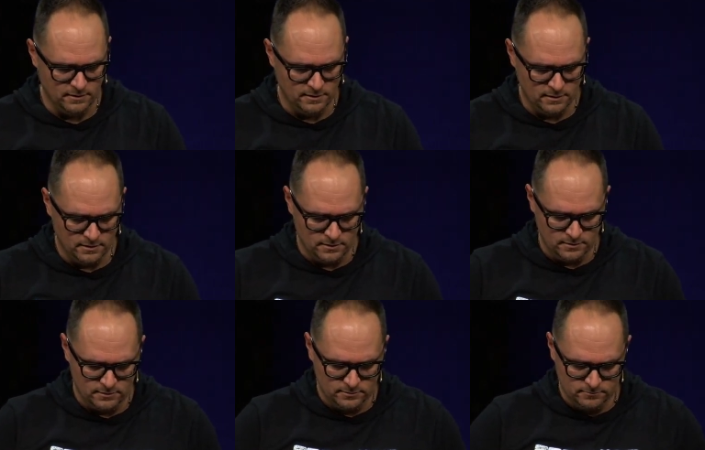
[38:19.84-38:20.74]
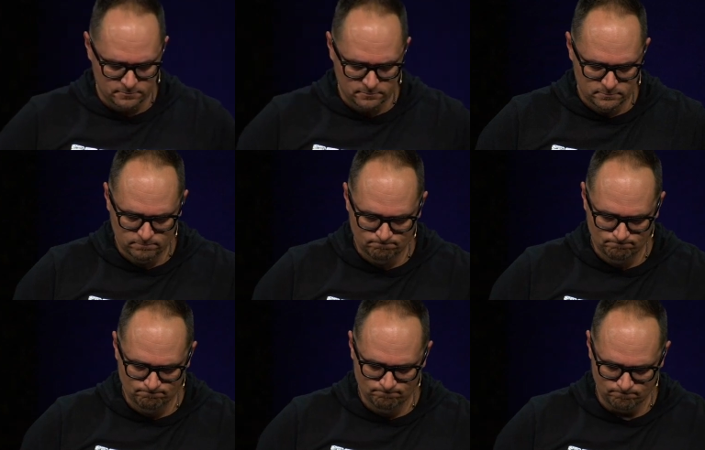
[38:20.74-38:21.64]

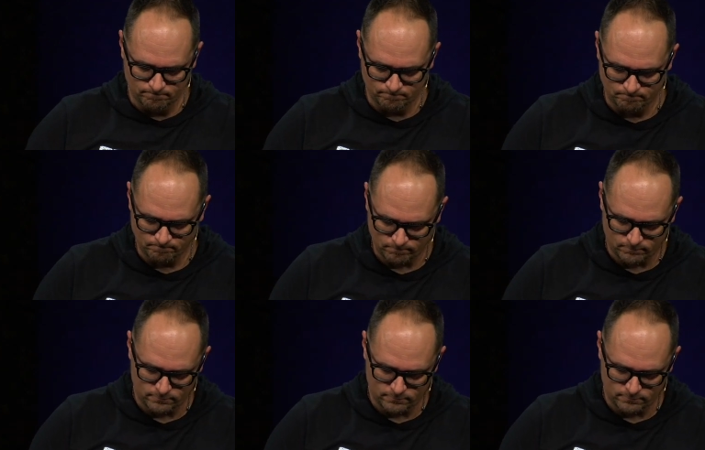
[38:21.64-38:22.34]
(silence)